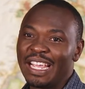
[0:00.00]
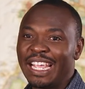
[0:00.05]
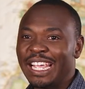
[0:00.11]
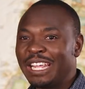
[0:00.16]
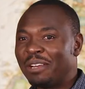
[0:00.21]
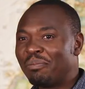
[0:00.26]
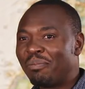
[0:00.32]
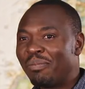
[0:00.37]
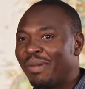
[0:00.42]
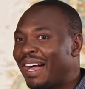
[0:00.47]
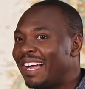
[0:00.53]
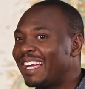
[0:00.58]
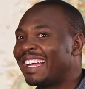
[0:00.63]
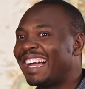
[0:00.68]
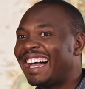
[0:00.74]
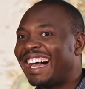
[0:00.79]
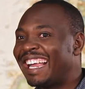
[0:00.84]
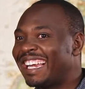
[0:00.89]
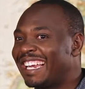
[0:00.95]
In my
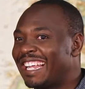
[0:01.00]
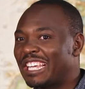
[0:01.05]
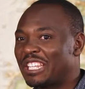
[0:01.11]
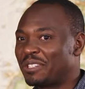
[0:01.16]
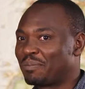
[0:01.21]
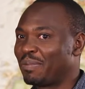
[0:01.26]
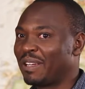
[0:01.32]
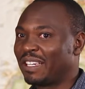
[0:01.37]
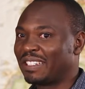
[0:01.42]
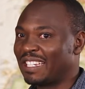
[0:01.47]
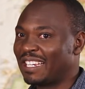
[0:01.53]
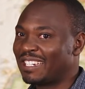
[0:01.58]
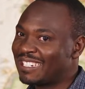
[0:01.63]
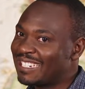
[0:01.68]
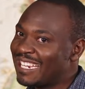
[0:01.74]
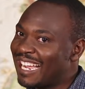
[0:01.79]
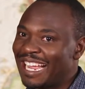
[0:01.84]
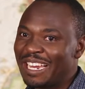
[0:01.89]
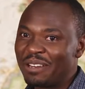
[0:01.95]

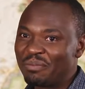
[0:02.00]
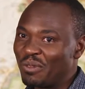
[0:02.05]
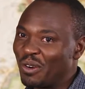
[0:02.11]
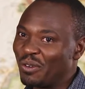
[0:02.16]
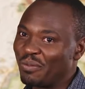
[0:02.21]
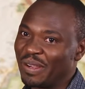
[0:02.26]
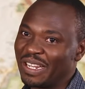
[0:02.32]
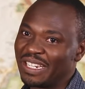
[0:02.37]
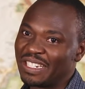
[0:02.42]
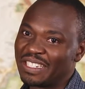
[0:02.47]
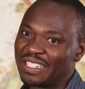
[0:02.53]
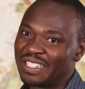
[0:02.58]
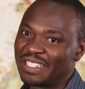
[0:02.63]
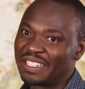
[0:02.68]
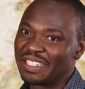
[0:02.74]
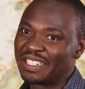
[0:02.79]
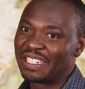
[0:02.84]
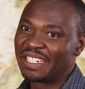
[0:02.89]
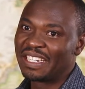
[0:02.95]
unexpected turn moments,